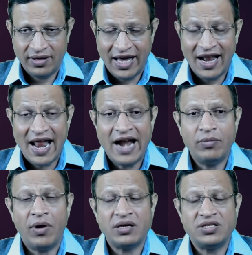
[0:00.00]
a
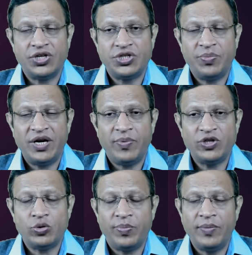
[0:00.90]
landmark judgment by
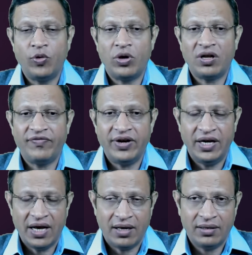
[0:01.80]
supreme court of india